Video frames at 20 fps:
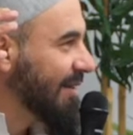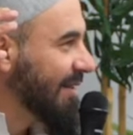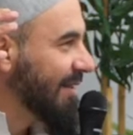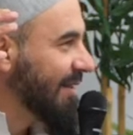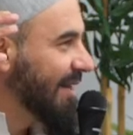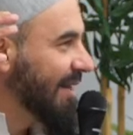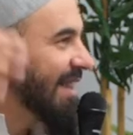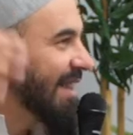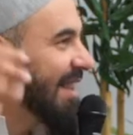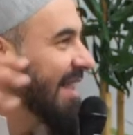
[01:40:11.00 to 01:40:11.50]

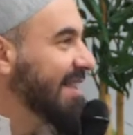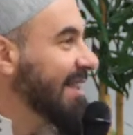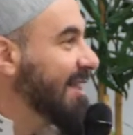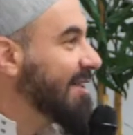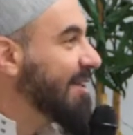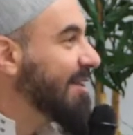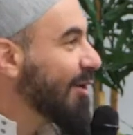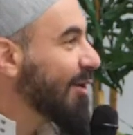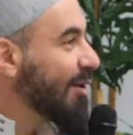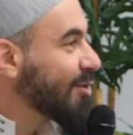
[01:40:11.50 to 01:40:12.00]
And they didn't
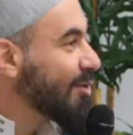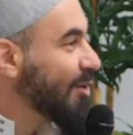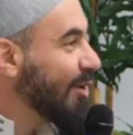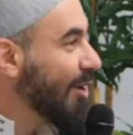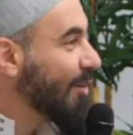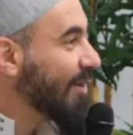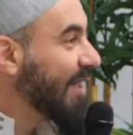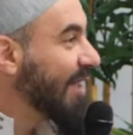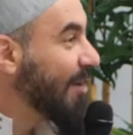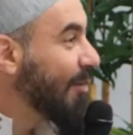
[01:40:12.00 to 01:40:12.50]
tell Rasulullah
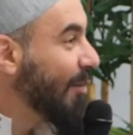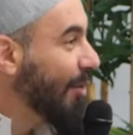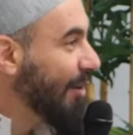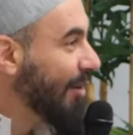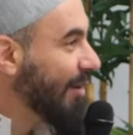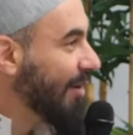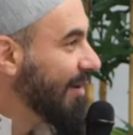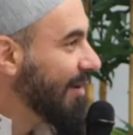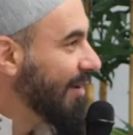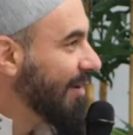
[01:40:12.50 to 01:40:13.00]
what they were.
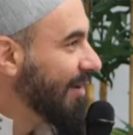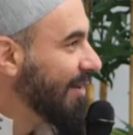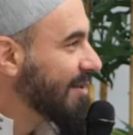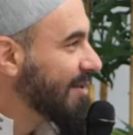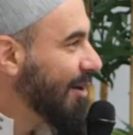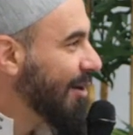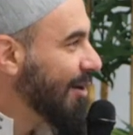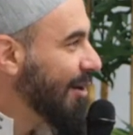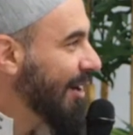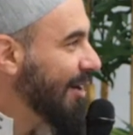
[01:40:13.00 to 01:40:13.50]

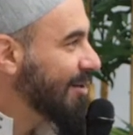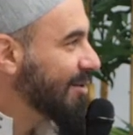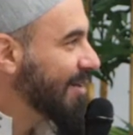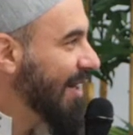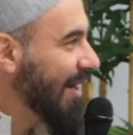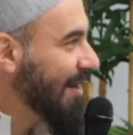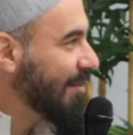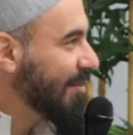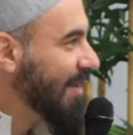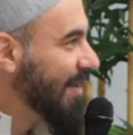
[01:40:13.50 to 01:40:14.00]
Sallallahu Alaihi
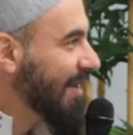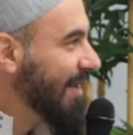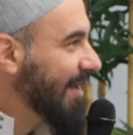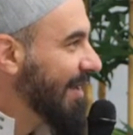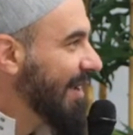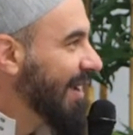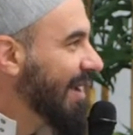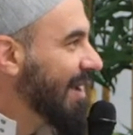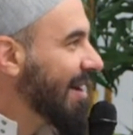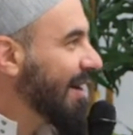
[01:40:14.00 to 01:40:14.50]
Wasallam.
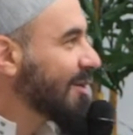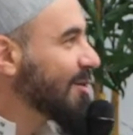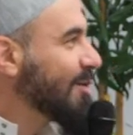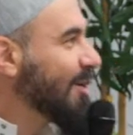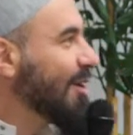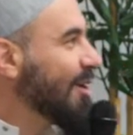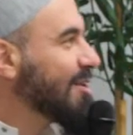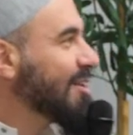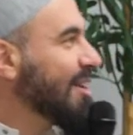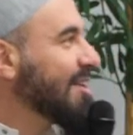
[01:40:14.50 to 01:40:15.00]
And Rasulullah
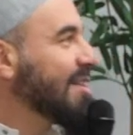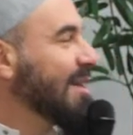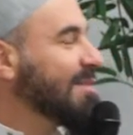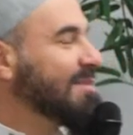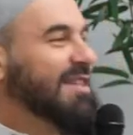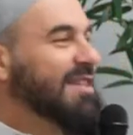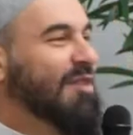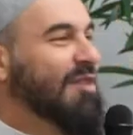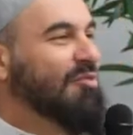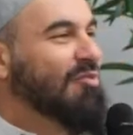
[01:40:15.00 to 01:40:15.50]
Sallallahu Alaihi Wasallam
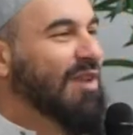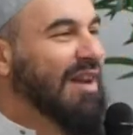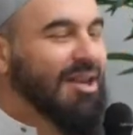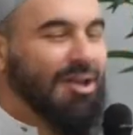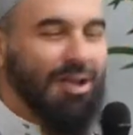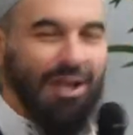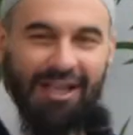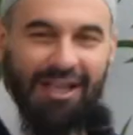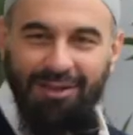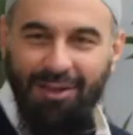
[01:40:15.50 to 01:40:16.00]
said, really,
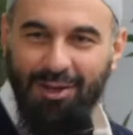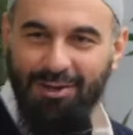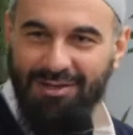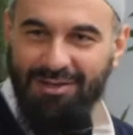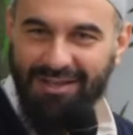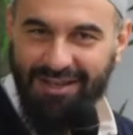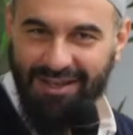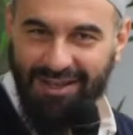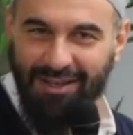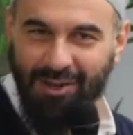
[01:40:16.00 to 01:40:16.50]
you get those
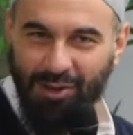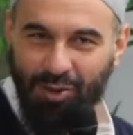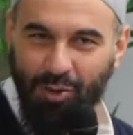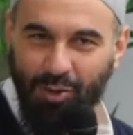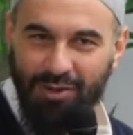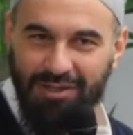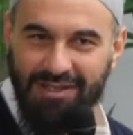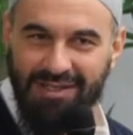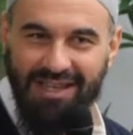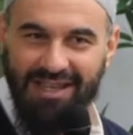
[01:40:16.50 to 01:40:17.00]

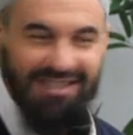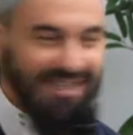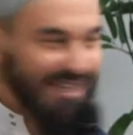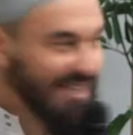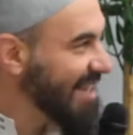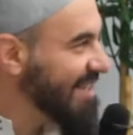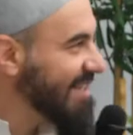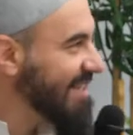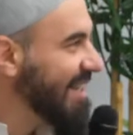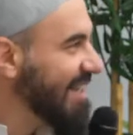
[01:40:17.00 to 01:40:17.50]
thoughts? And they said,
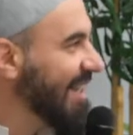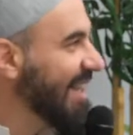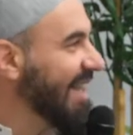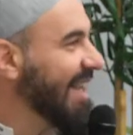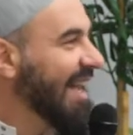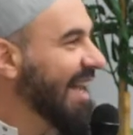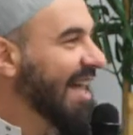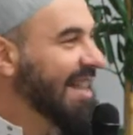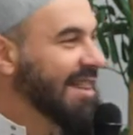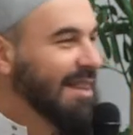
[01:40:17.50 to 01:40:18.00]
yes.
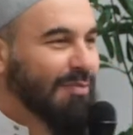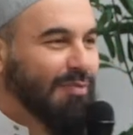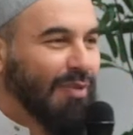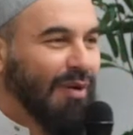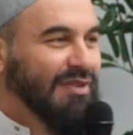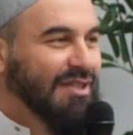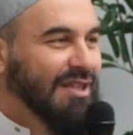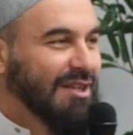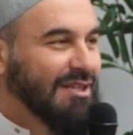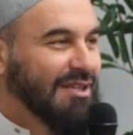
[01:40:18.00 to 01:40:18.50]
And the
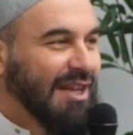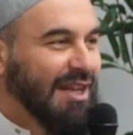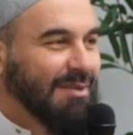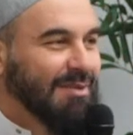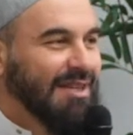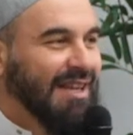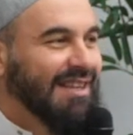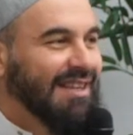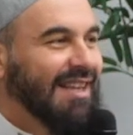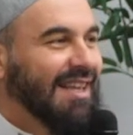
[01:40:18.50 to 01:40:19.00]
Prophet Sallallahu Alaihi Wasallam
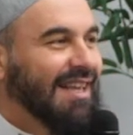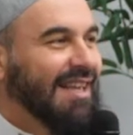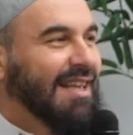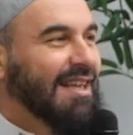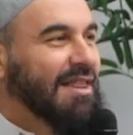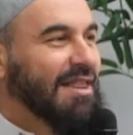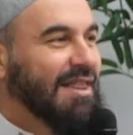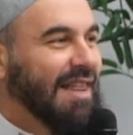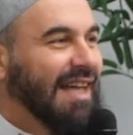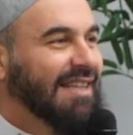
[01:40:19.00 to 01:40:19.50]
said,
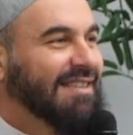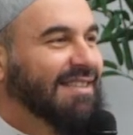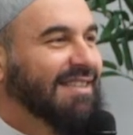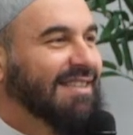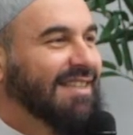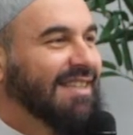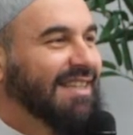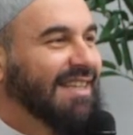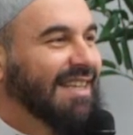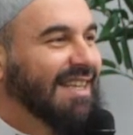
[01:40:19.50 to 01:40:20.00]
that
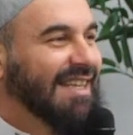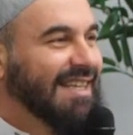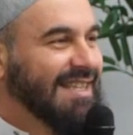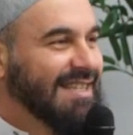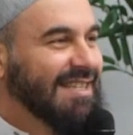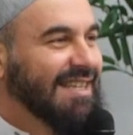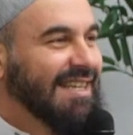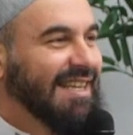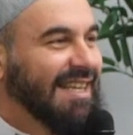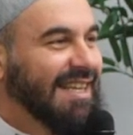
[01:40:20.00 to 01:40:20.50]

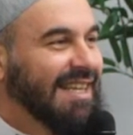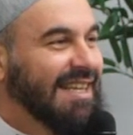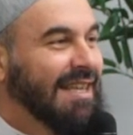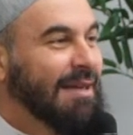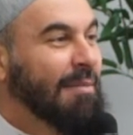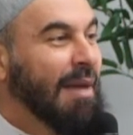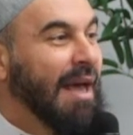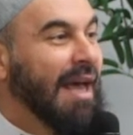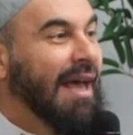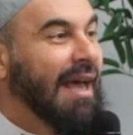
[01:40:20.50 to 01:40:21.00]
is
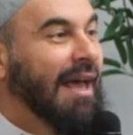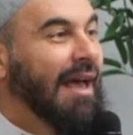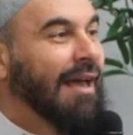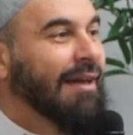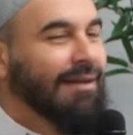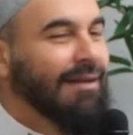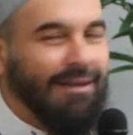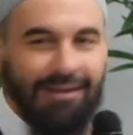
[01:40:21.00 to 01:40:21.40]
Iman.